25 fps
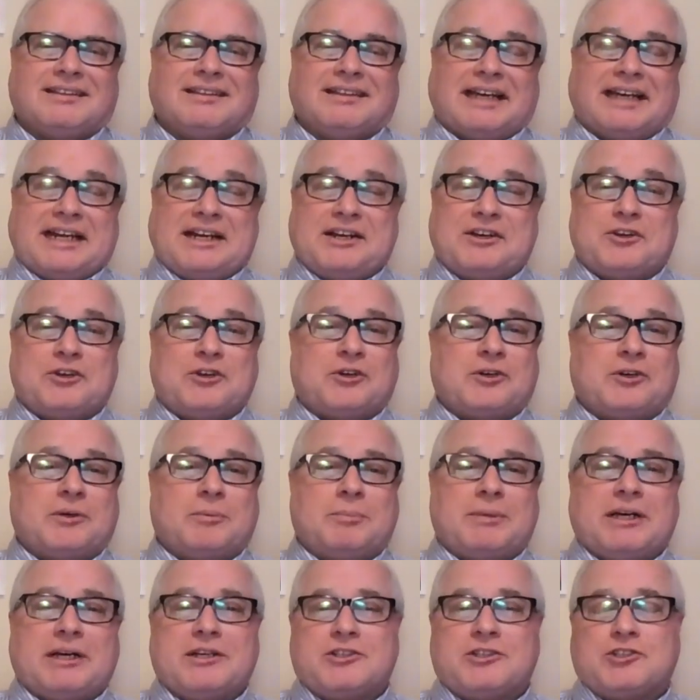I don't know
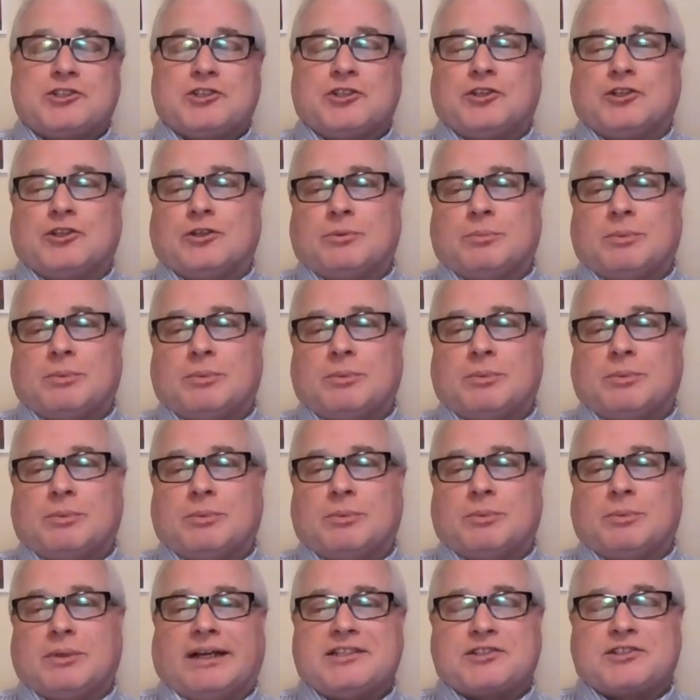about you, but,
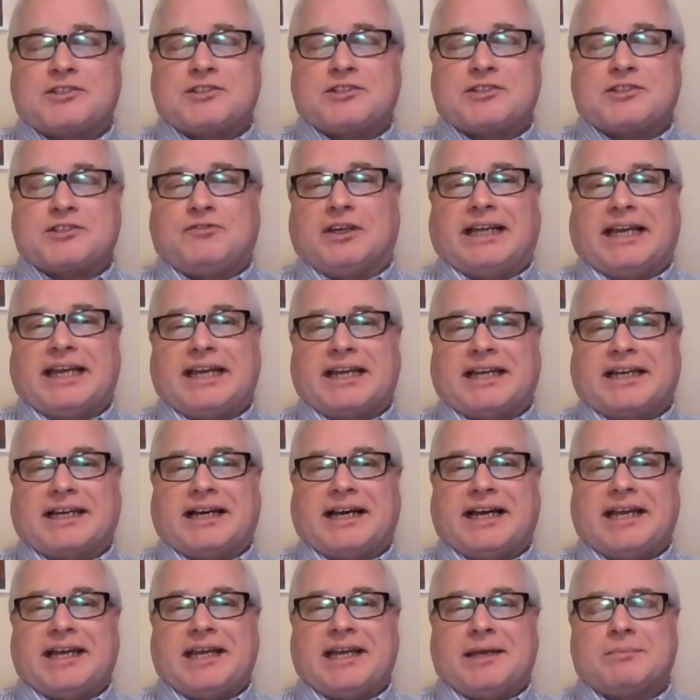but I just feel
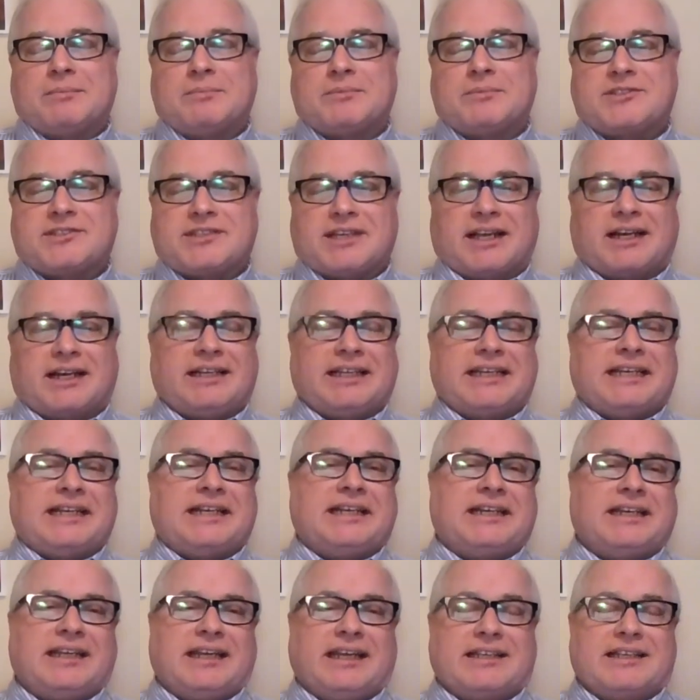like I am
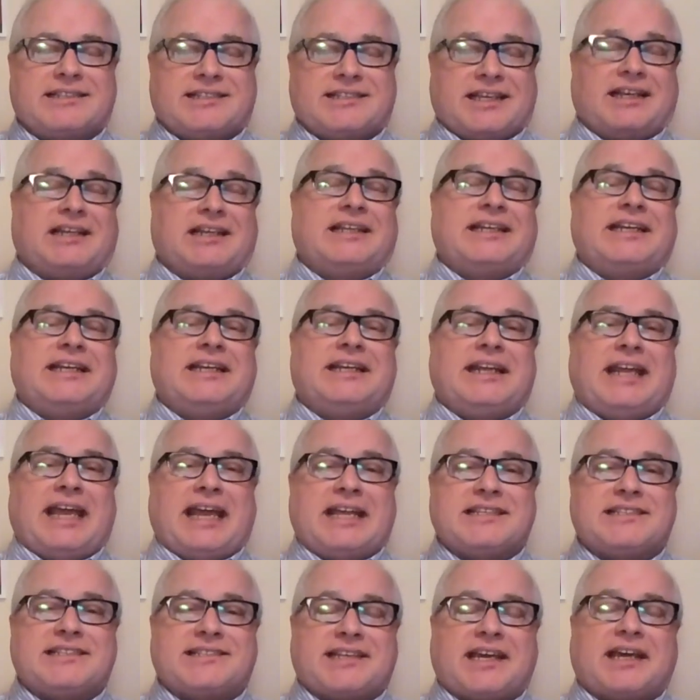settling, settling
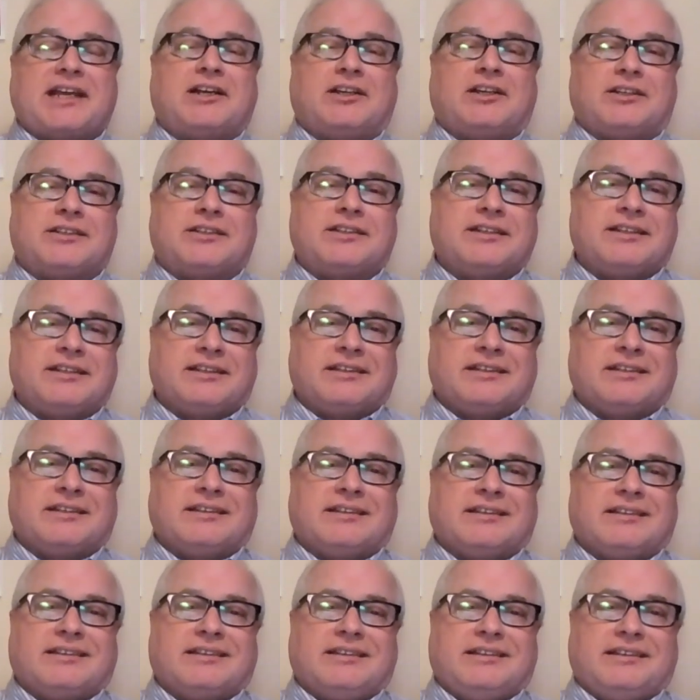and settled
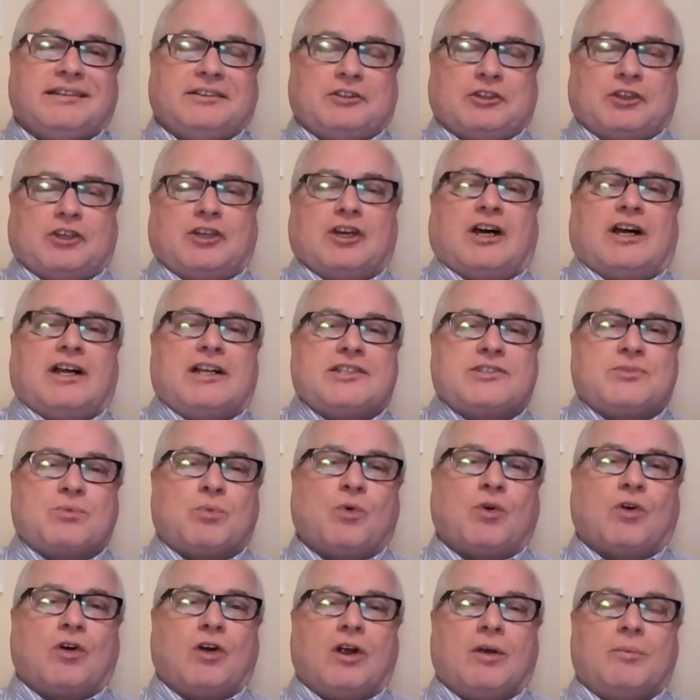into God's
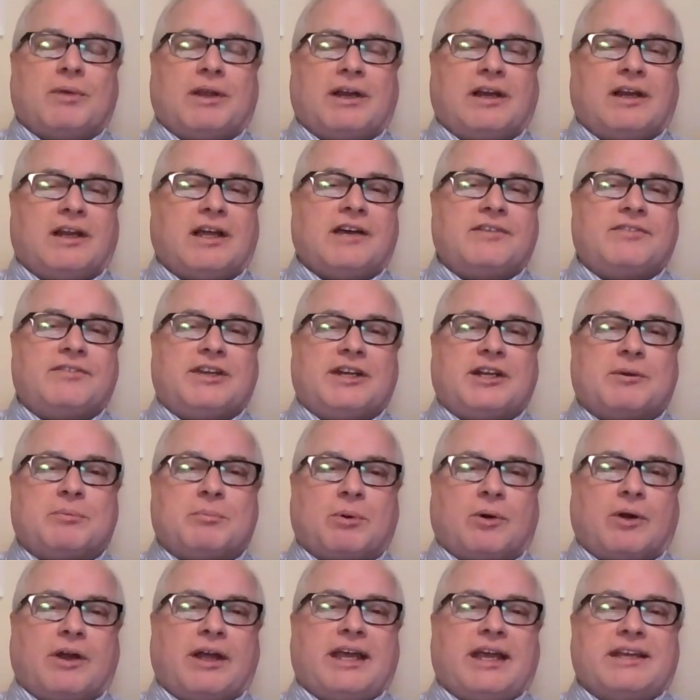warm and loving
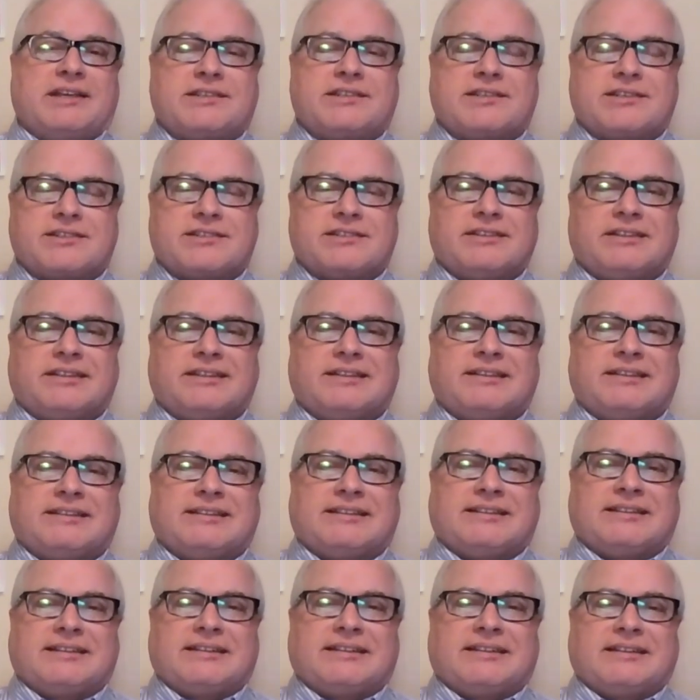embrace.
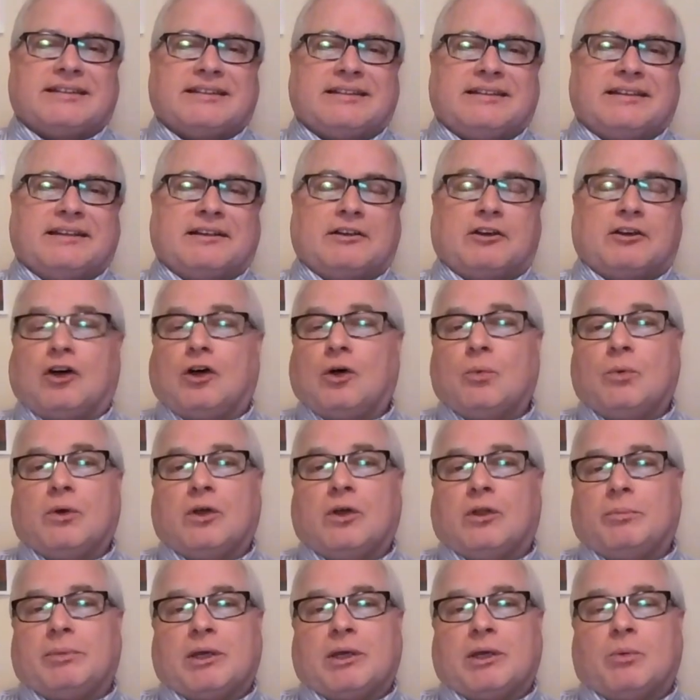That all
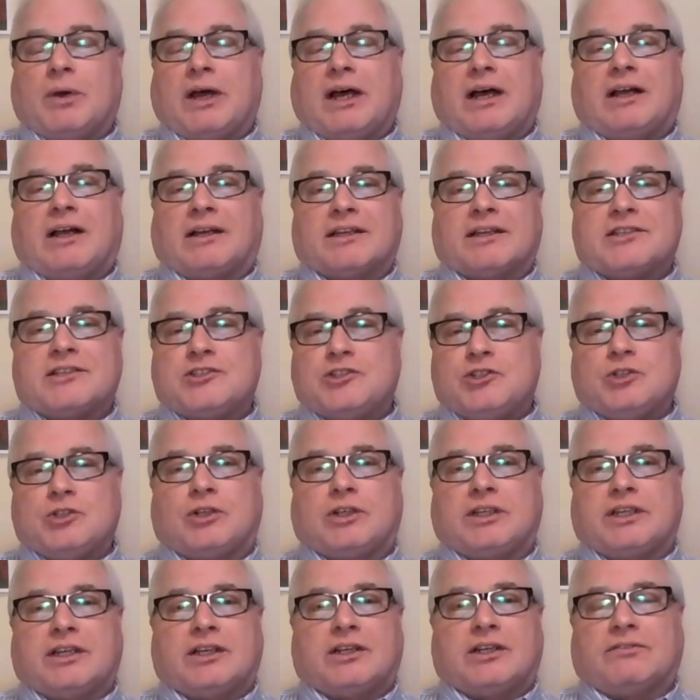will be well, as
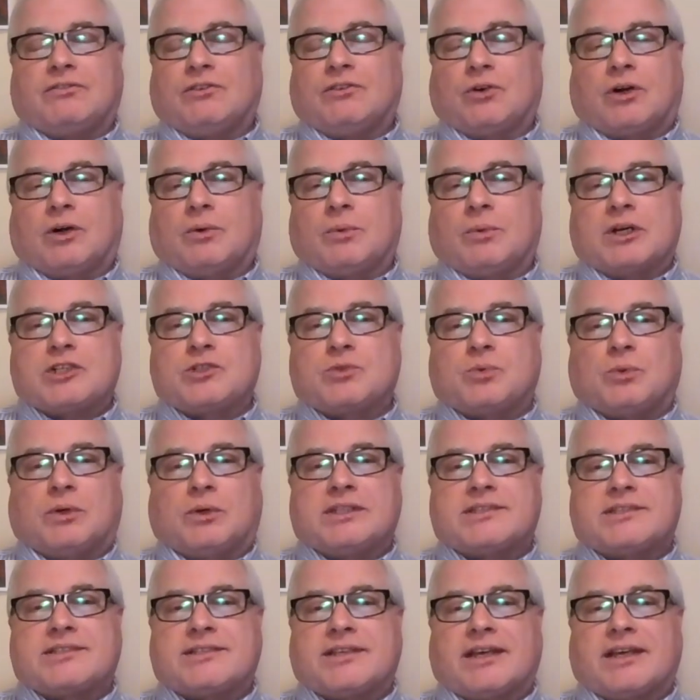Julian of Norwich
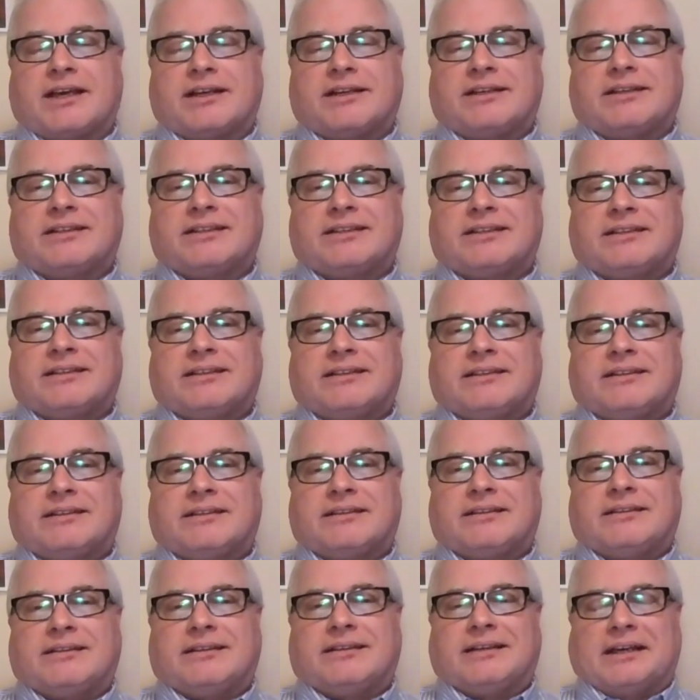once said,
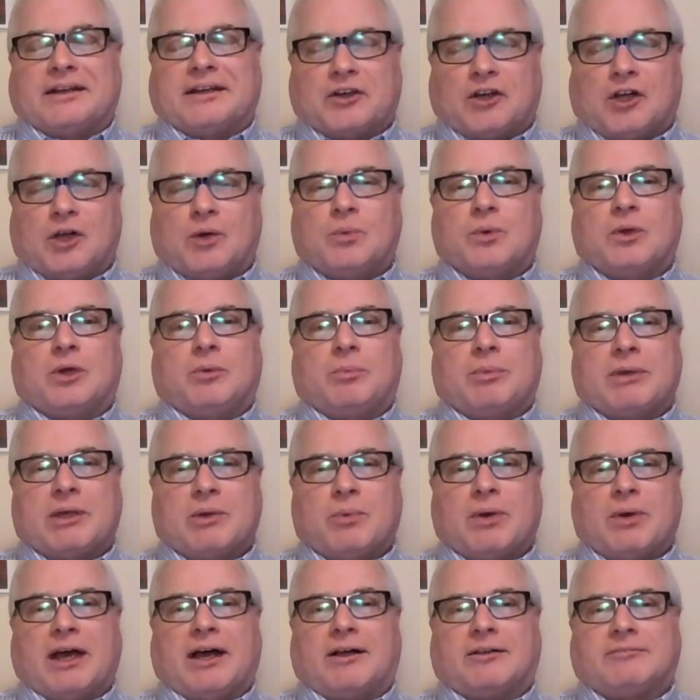and all will be
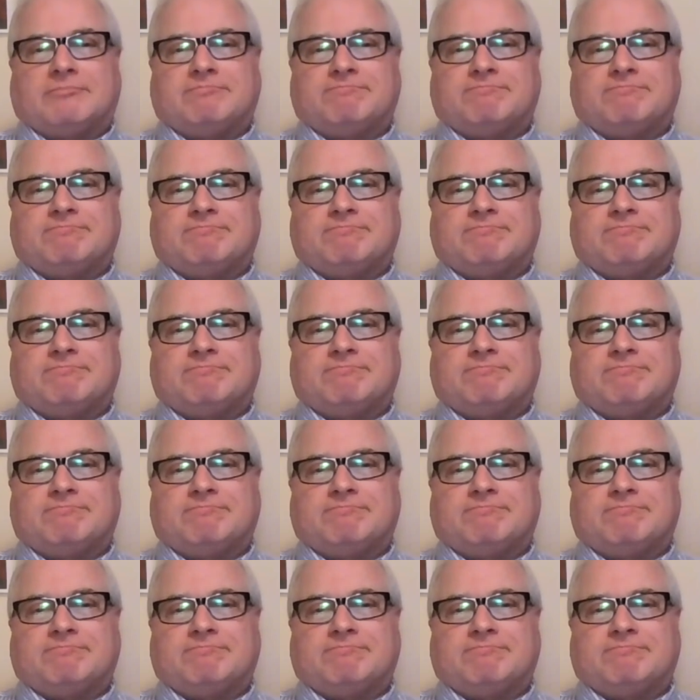well.